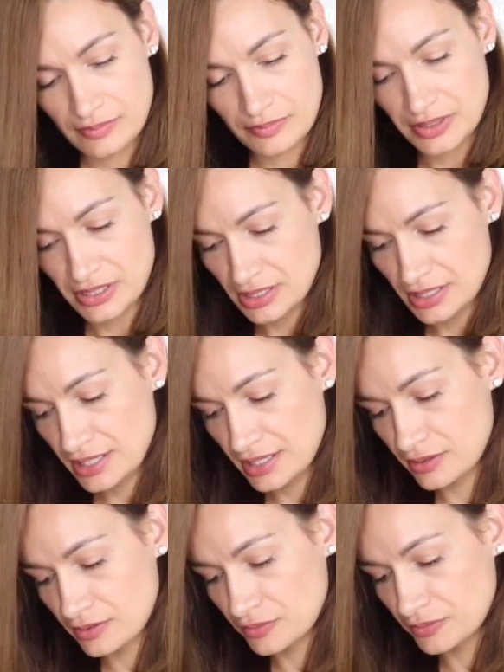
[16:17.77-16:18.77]
But
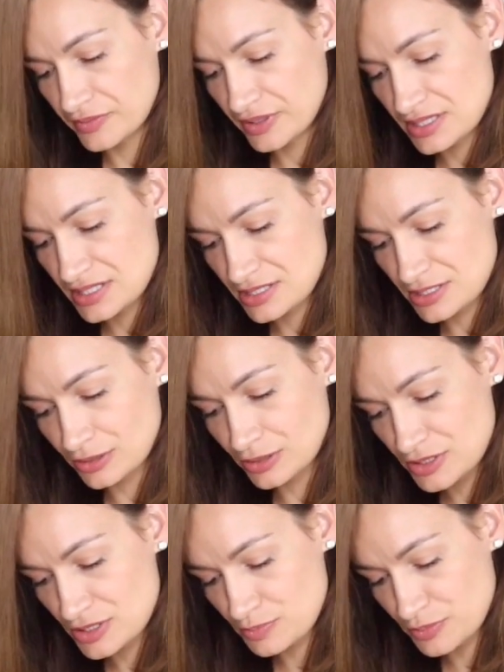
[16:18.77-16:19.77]
now it still
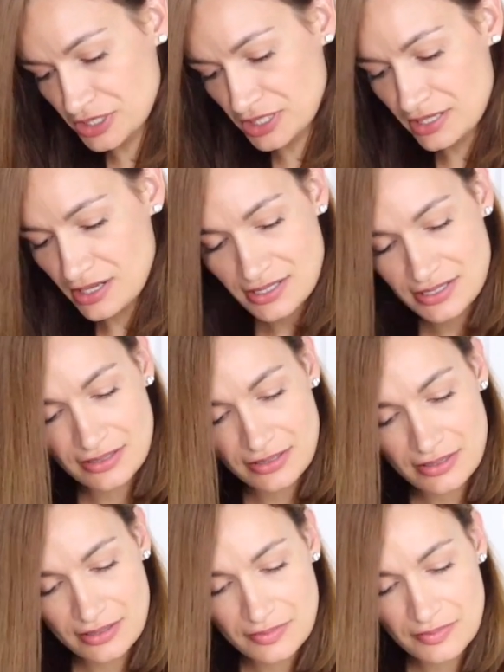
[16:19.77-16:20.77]
looks pretty
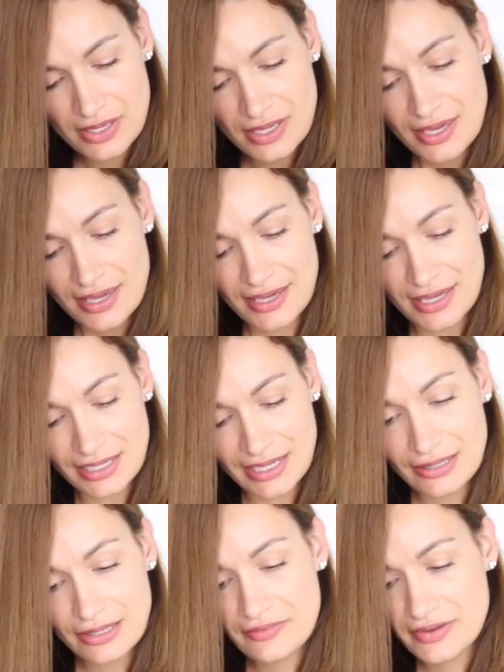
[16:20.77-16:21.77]
awesome, and I
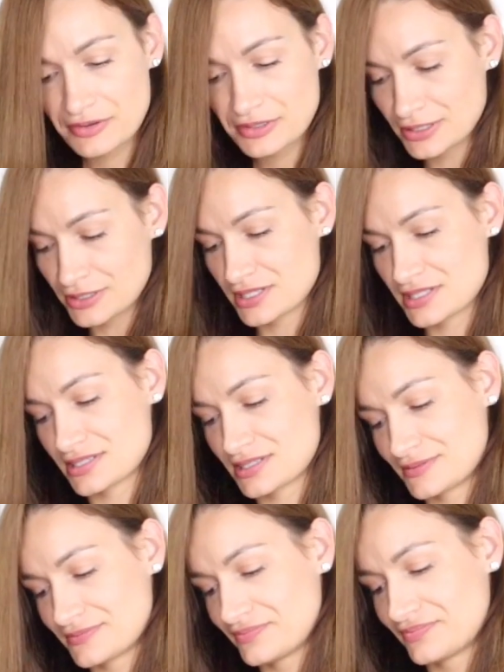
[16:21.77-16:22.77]
love how it
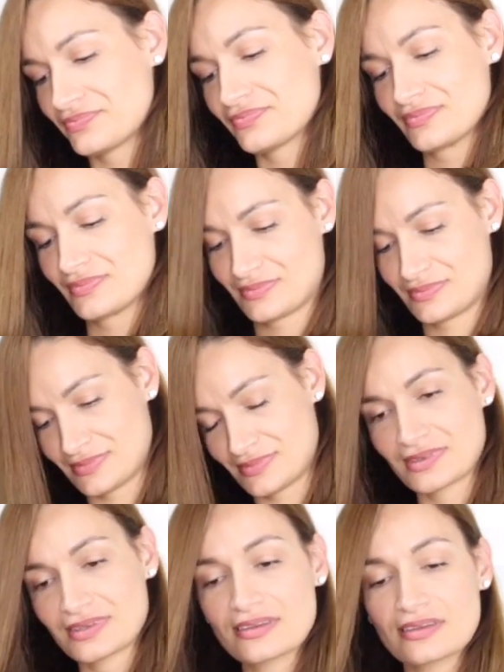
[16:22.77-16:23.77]
looks.
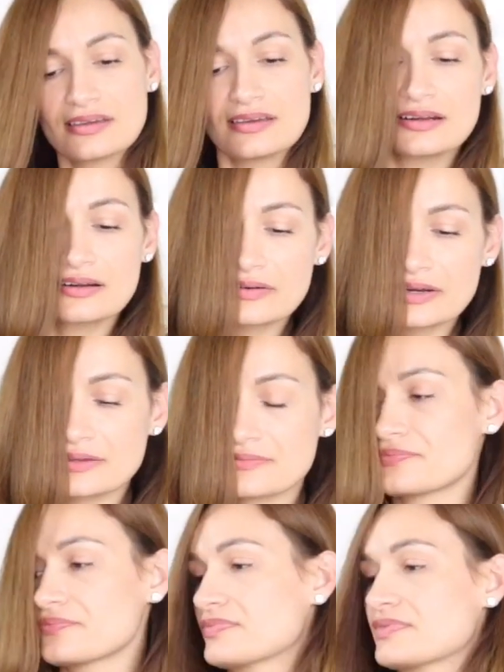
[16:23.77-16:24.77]
All right,
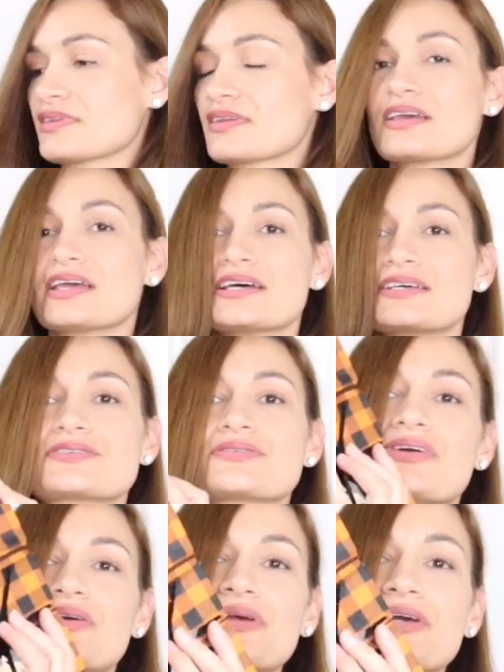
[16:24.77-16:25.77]
so
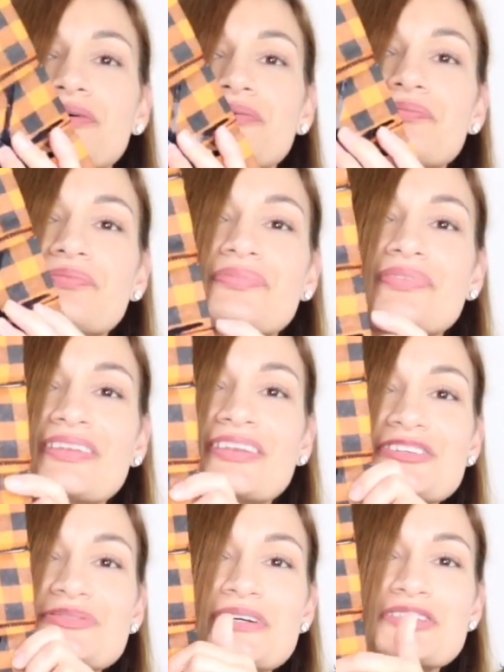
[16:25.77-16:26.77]
there we go.
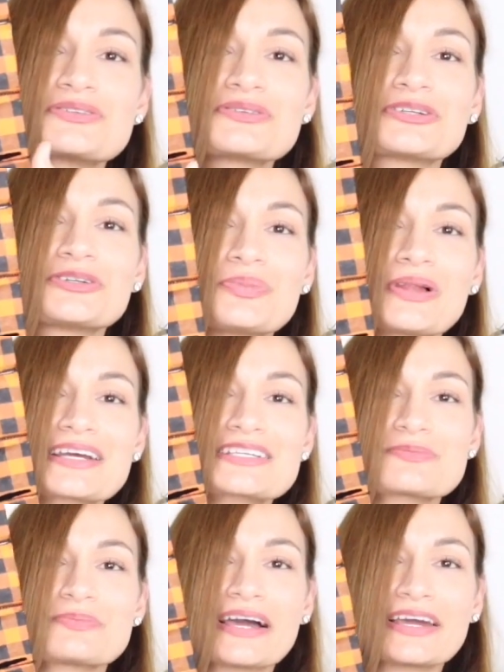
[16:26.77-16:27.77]
There's my two little black
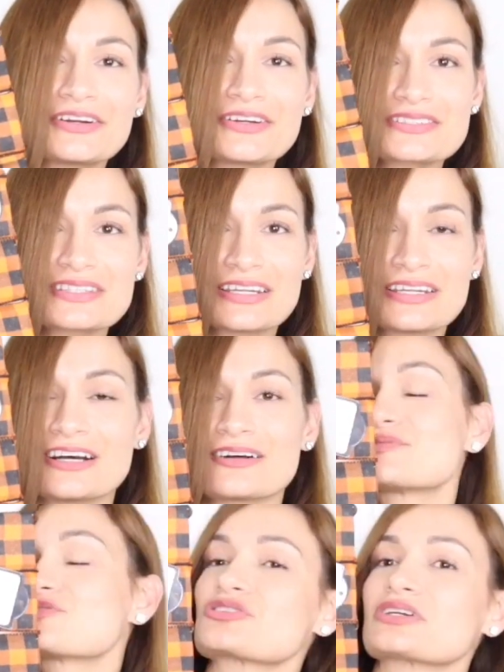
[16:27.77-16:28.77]
spiders on
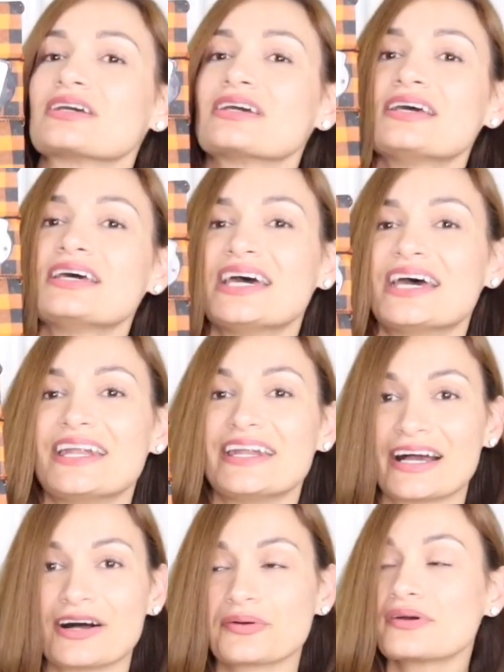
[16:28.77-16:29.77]
Elm St, and
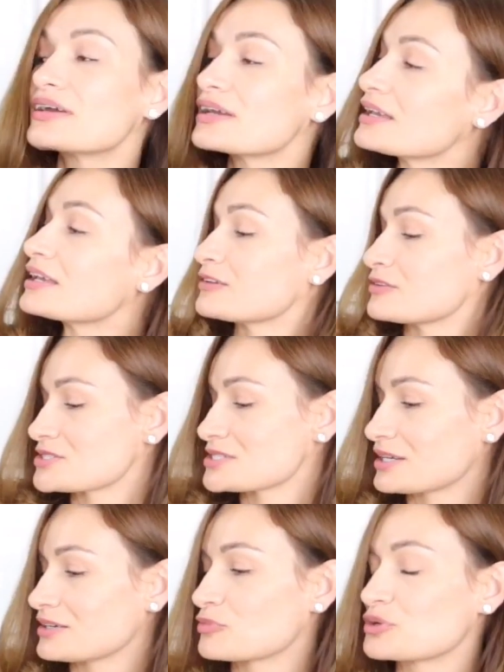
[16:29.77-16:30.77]
now it looks
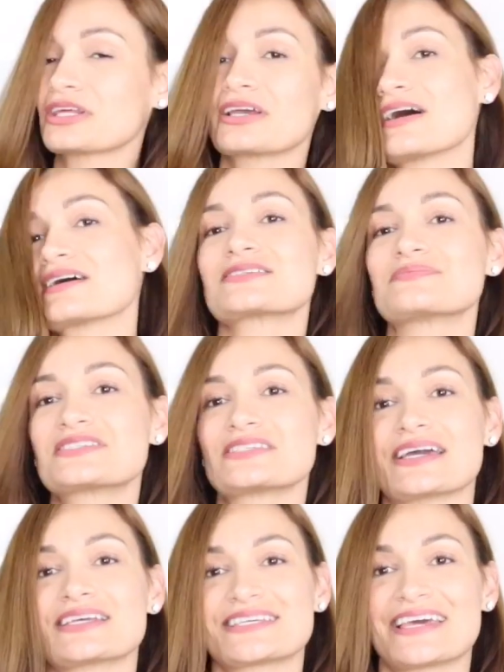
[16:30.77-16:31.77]
like a really awesome
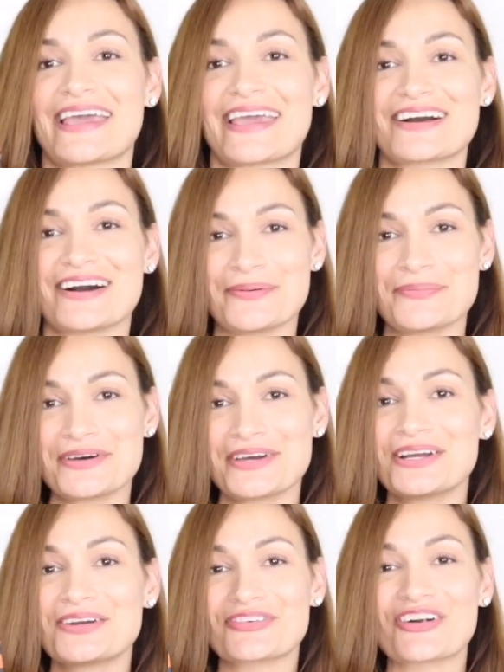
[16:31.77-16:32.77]
sign to hang up
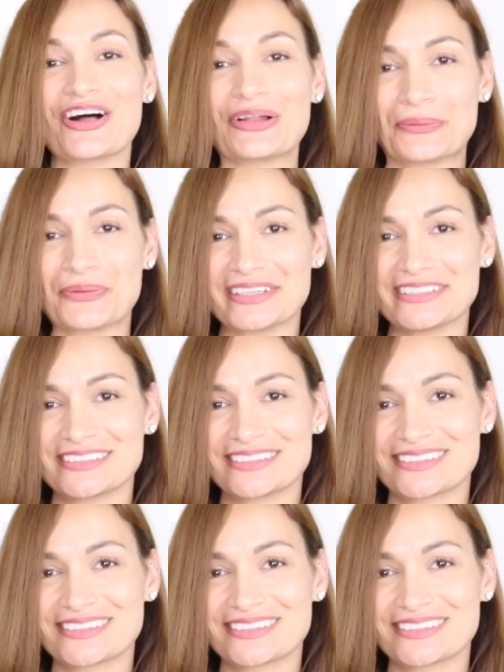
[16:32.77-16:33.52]
for Halloween.